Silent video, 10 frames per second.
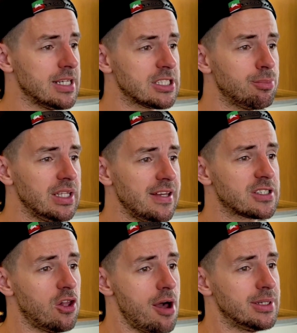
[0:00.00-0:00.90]
Musk
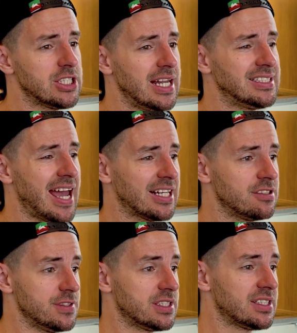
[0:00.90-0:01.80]
believes climate change
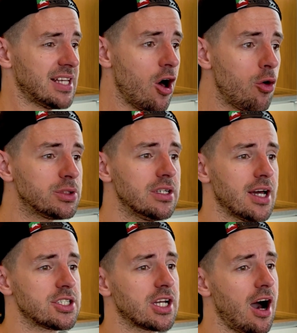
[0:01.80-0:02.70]
activists help to
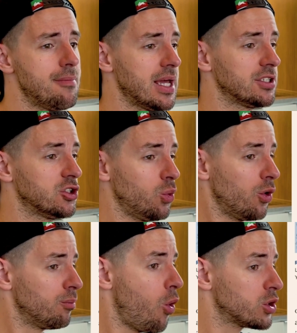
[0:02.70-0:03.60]
nudge car makers
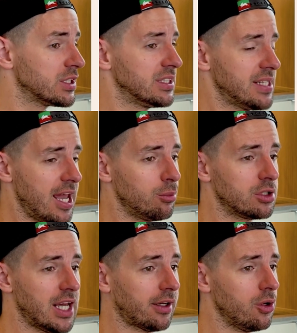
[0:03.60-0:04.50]
toward more sustainable
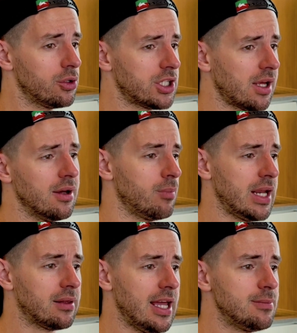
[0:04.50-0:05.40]
technology, but
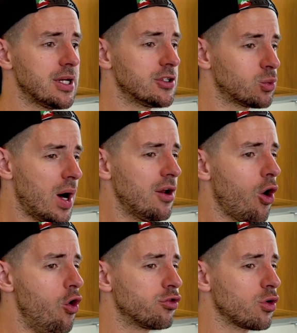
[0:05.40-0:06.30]
he claims there is one
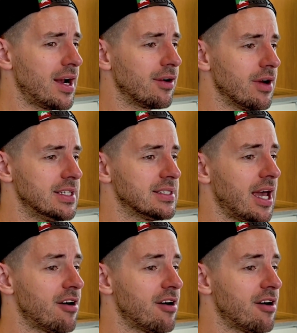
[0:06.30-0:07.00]
overriding reason